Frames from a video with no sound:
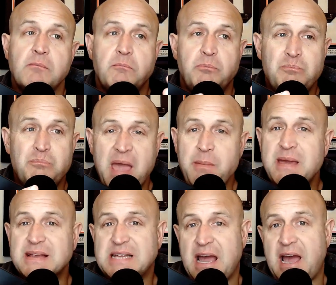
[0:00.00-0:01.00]

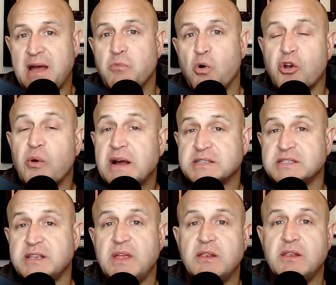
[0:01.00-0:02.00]
maybe a tad more
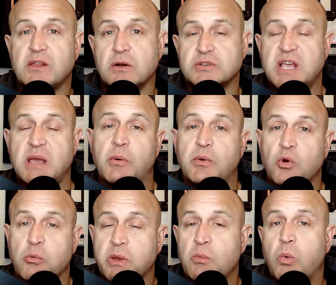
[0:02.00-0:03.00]
aggressive than Coach Saban would
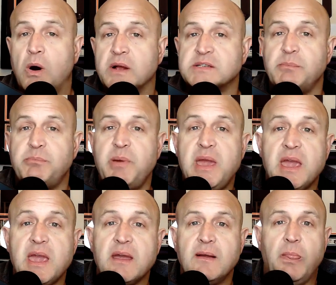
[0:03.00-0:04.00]
normally want to be.
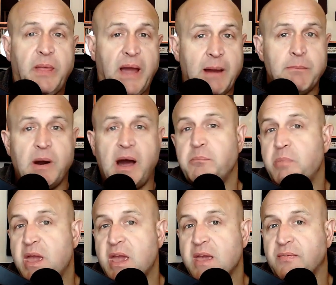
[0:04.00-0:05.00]
That might
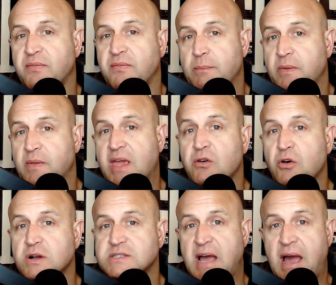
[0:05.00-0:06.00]
be something that he
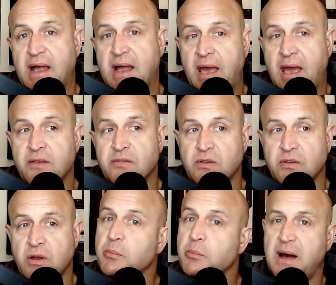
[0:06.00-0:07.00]
looks at as a
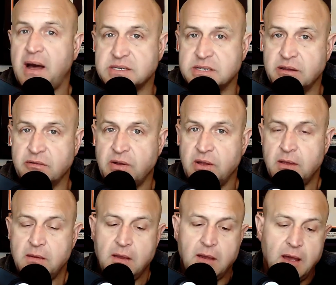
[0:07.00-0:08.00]
real positive.
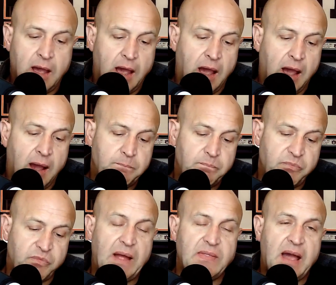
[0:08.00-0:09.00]

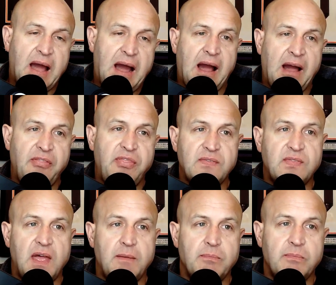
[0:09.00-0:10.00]
So I think
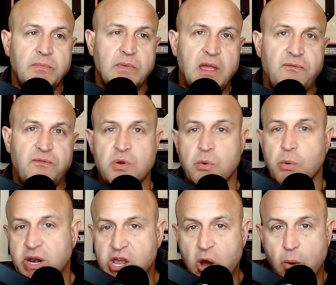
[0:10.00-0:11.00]
that if you were
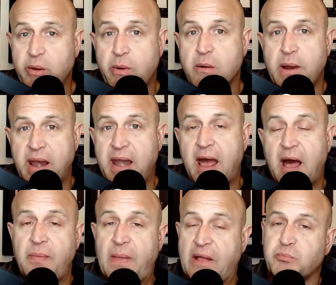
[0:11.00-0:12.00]
going to go anywhere right now,
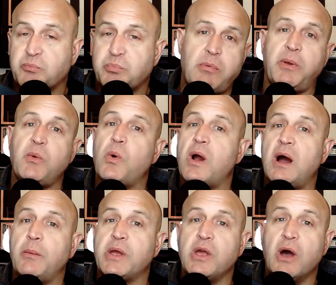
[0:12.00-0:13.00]
that's probably where I
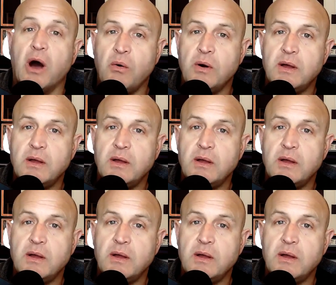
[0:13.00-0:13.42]
would go,